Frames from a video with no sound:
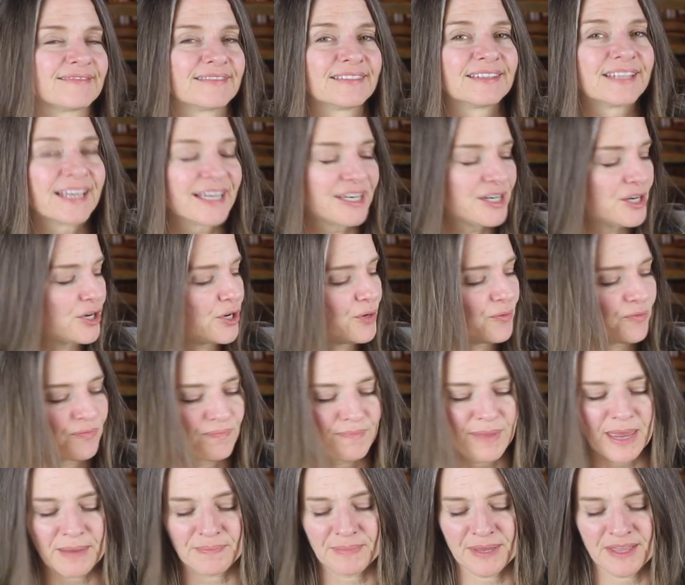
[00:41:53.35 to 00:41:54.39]
Lynn,
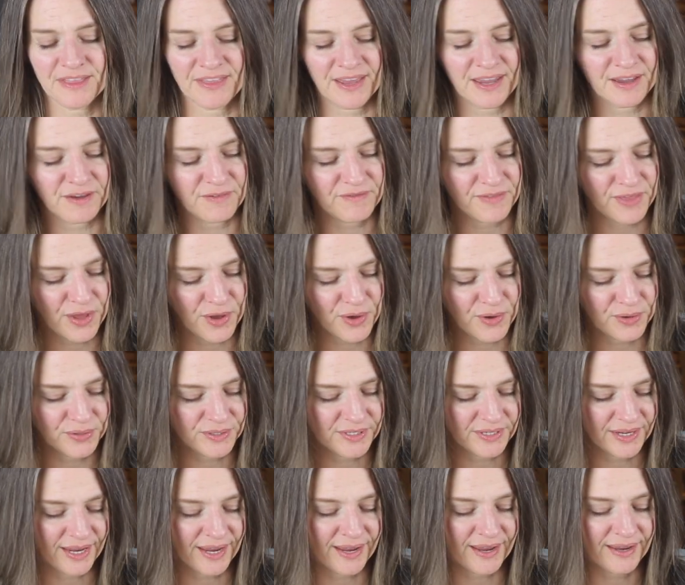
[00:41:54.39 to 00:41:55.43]
you've made me think of
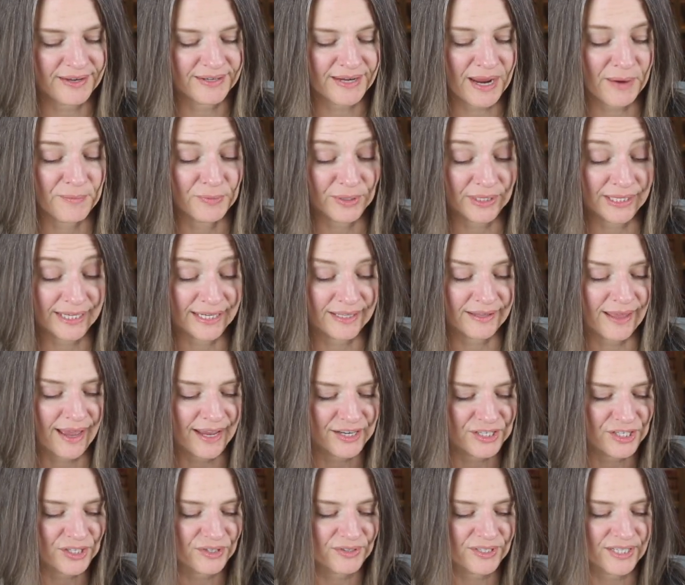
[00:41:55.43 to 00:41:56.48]
those, and I'm really
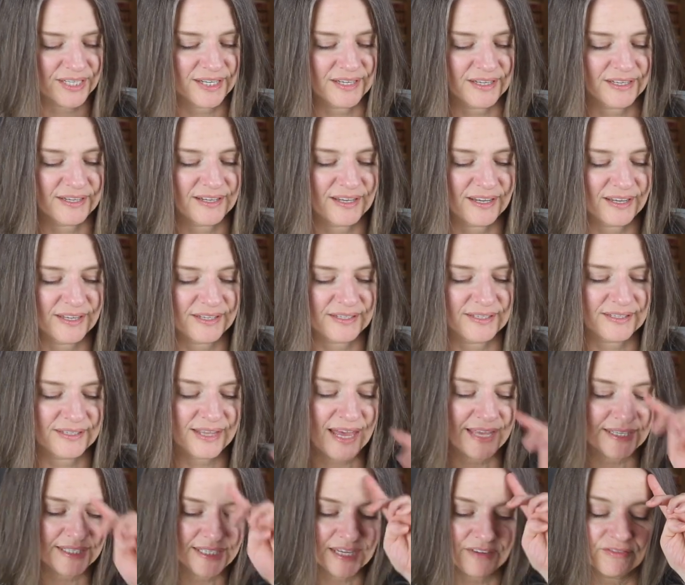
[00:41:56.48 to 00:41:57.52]
glad you did because
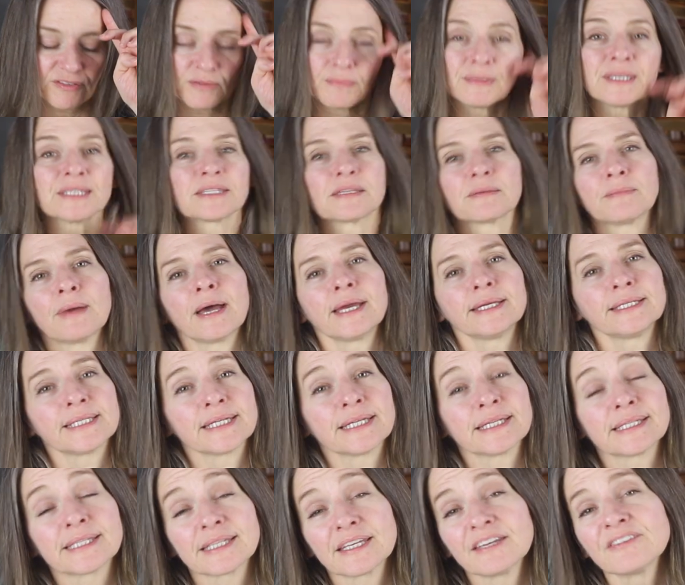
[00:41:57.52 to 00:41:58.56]
that's given me some
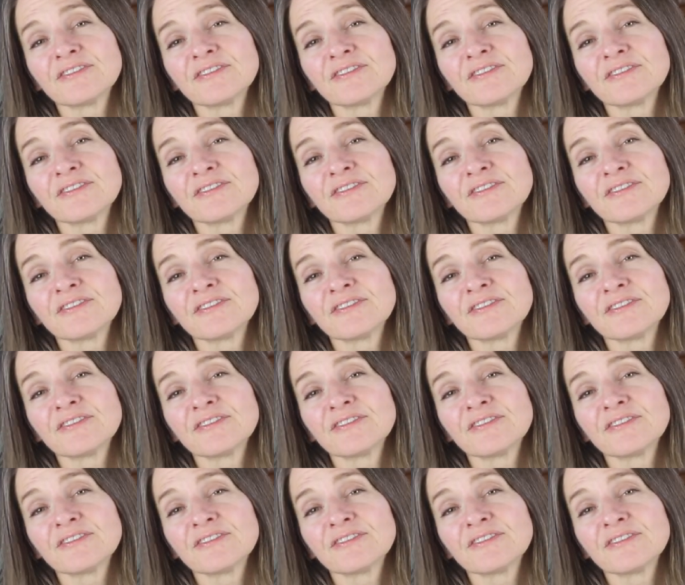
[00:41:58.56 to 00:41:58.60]
ideas,